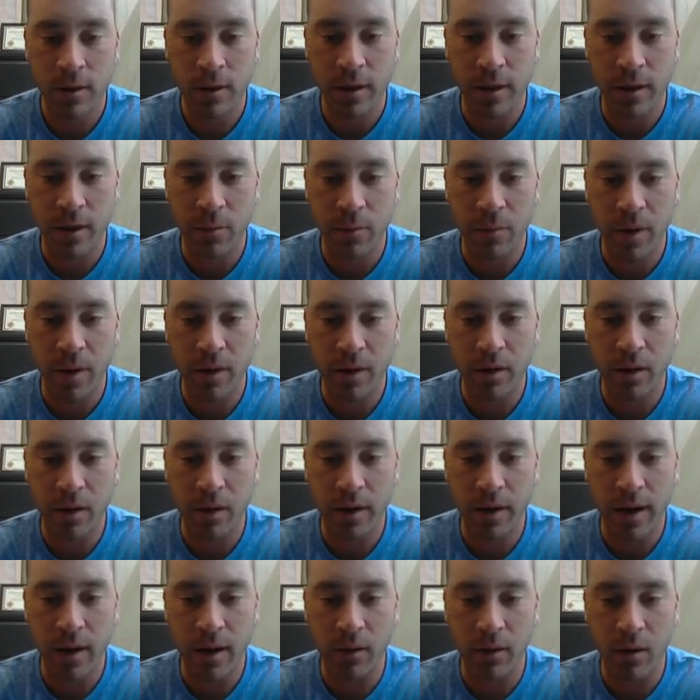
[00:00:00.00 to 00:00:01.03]
And depending
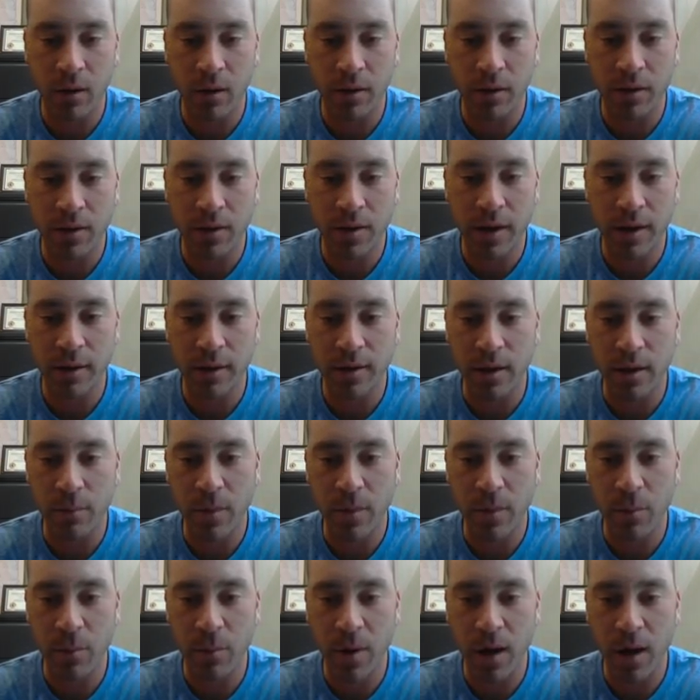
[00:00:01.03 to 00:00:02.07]
on how long this takes, I
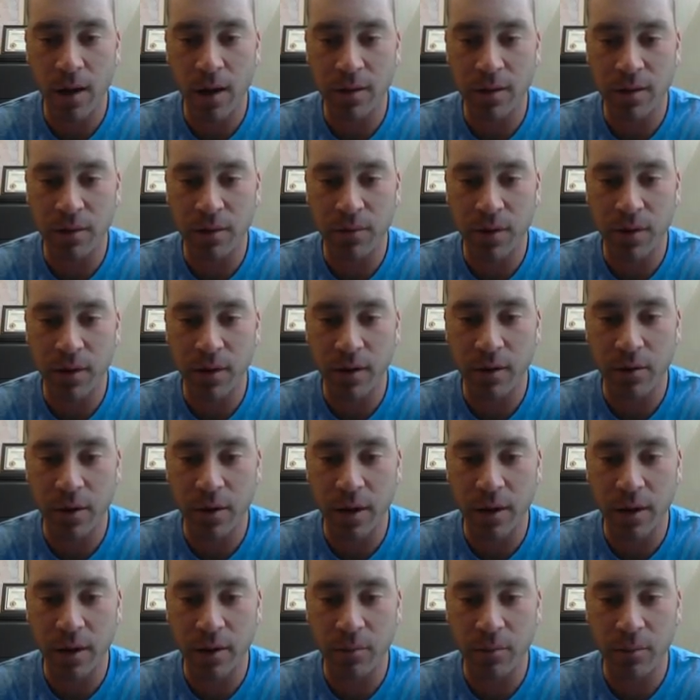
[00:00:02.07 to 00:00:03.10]
may pause the video
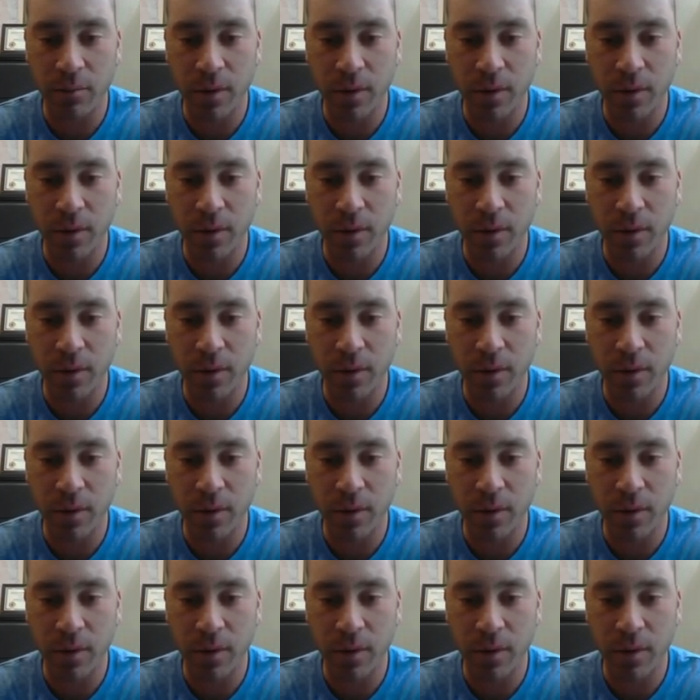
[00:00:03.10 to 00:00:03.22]
again,